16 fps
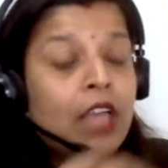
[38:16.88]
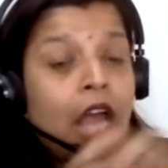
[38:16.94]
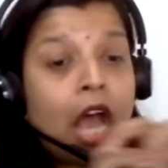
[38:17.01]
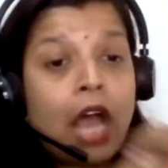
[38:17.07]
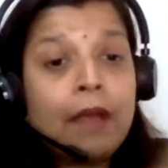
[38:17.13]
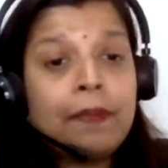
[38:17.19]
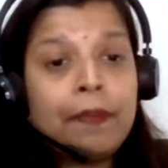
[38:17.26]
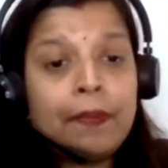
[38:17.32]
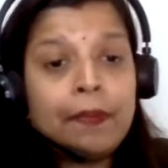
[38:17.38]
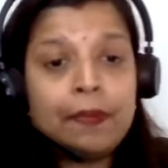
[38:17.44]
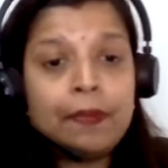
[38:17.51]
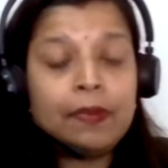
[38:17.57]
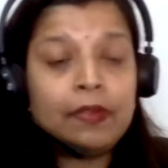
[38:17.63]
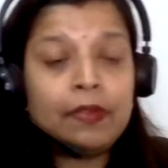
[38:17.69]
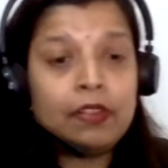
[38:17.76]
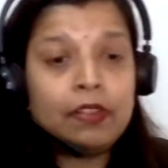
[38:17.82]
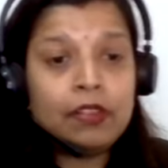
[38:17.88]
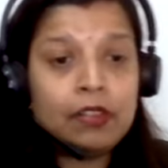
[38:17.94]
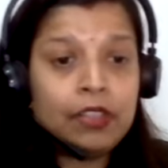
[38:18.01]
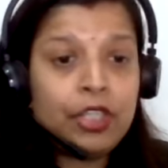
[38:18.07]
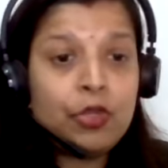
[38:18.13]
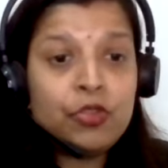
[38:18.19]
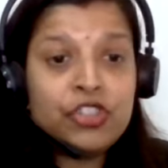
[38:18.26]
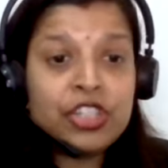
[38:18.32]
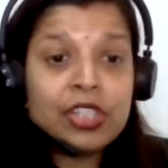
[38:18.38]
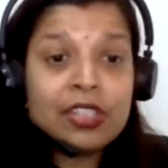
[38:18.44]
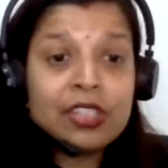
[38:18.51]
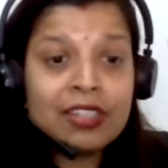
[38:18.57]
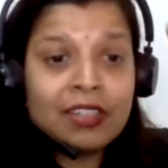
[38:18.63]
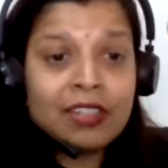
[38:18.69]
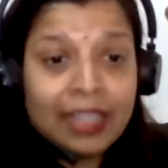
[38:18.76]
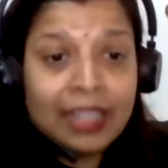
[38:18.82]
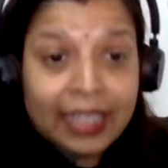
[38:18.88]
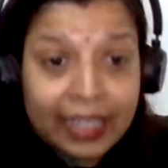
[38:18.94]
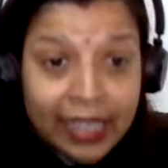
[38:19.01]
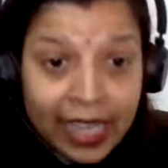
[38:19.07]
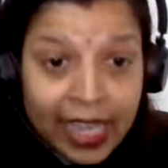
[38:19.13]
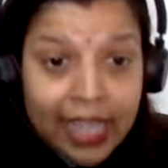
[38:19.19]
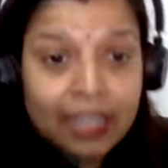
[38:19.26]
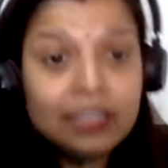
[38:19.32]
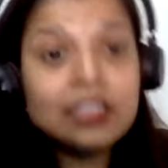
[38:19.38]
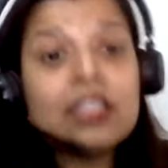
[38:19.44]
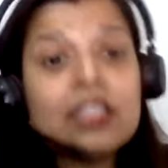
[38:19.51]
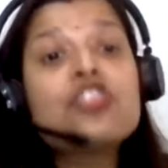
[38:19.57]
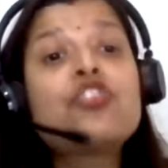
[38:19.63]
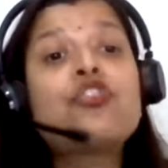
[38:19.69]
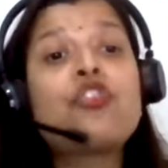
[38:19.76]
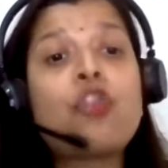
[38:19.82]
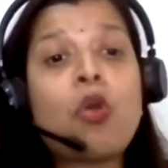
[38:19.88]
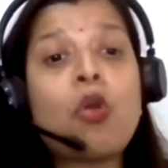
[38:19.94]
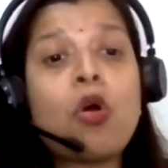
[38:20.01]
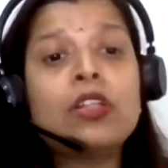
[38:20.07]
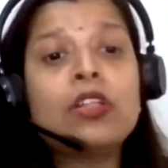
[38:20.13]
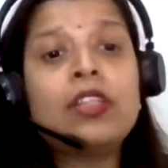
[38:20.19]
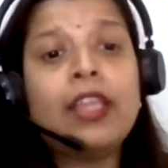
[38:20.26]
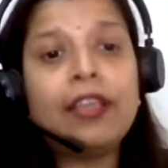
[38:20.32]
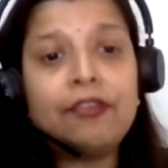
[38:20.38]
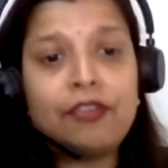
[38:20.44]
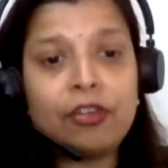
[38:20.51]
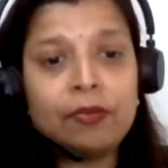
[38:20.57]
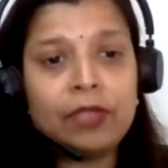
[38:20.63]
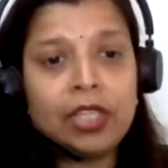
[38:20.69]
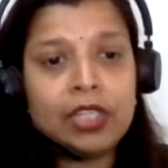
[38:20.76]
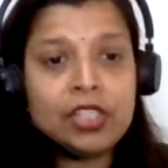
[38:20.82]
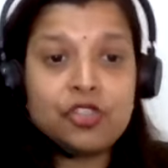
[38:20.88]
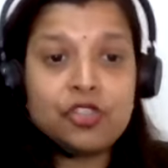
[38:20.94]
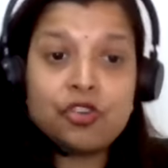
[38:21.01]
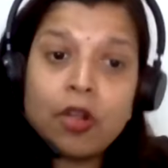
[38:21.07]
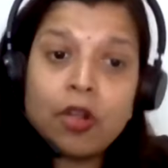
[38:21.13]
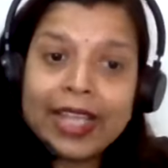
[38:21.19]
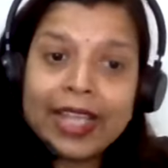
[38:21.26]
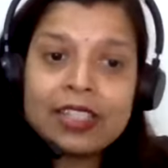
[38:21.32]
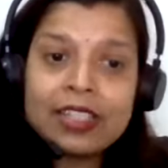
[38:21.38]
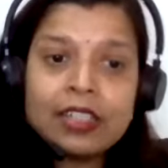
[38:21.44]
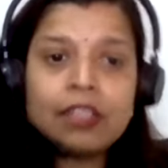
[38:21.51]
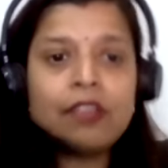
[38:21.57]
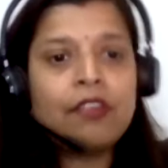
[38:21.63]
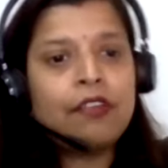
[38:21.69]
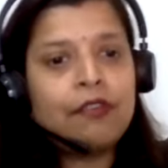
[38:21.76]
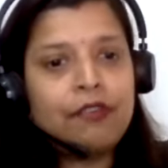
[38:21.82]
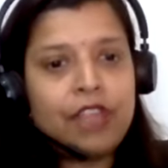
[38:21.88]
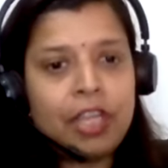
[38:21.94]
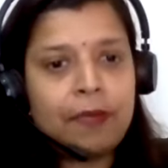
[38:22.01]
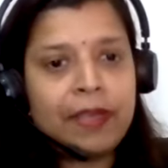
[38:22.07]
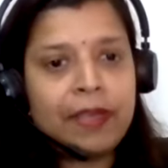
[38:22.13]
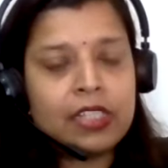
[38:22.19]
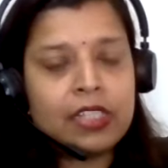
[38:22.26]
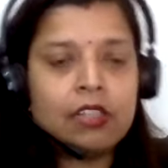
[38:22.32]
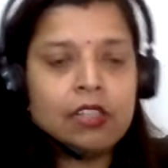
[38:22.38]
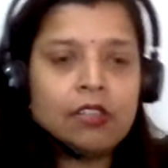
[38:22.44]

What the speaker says: Up, you just take the strong thing from the strong acid, weak base,